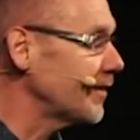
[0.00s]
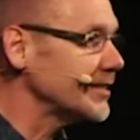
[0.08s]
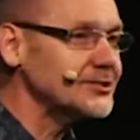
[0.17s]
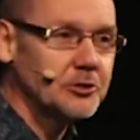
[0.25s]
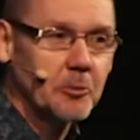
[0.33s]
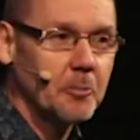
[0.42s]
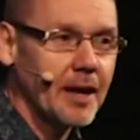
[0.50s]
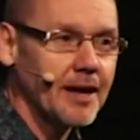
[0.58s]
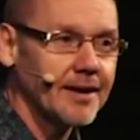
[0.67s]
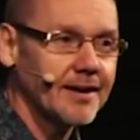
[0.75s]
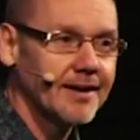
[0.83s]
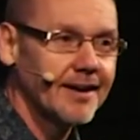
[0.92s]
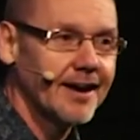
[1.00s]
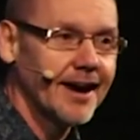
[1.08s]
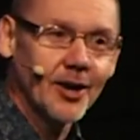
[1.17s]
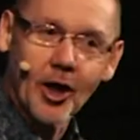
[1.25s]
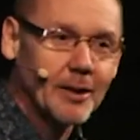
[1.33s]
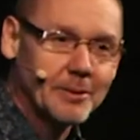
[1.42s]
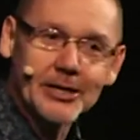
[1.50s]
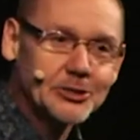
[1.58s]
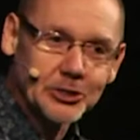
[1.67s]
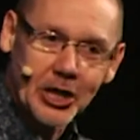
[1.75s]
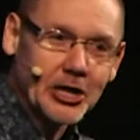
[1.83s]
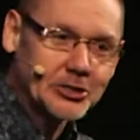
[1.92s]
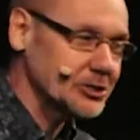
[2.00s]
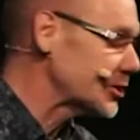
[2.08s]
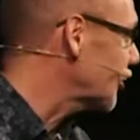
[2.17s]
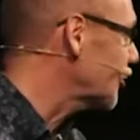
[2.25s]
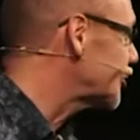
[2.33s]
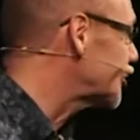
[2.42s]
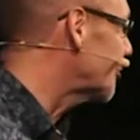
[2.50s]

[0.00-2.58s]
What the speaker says: faster than the pig and I am here today to tell the